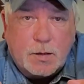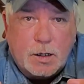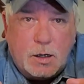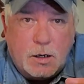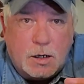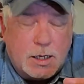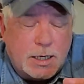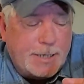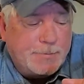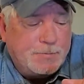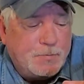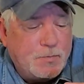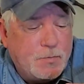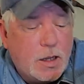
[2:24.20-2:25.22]
All right?
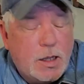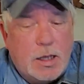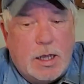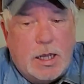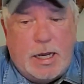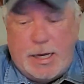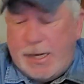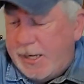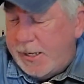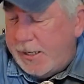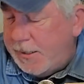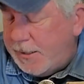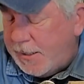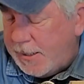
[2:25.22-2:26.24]

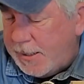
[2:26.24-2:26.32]
And,